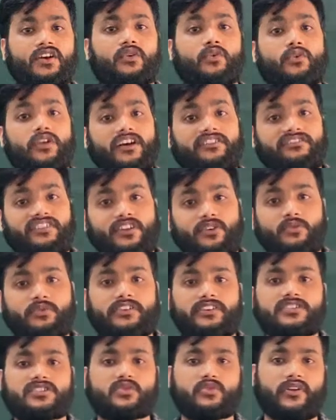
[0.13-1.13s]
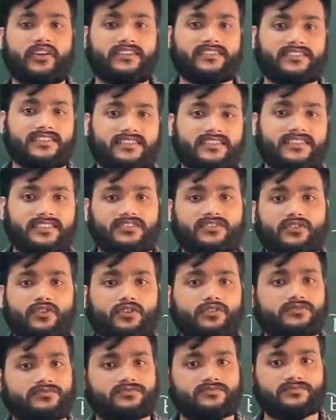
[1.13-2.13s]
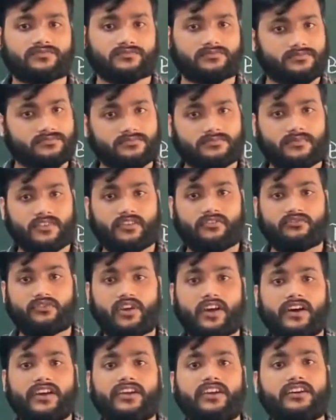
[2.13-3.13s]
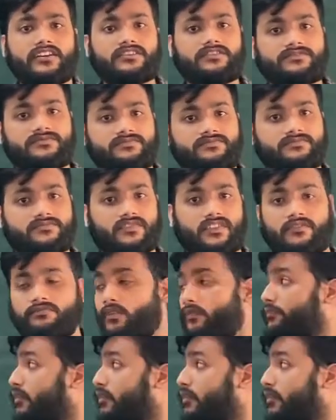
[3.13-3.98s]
Good afternoon, students. So, we are here for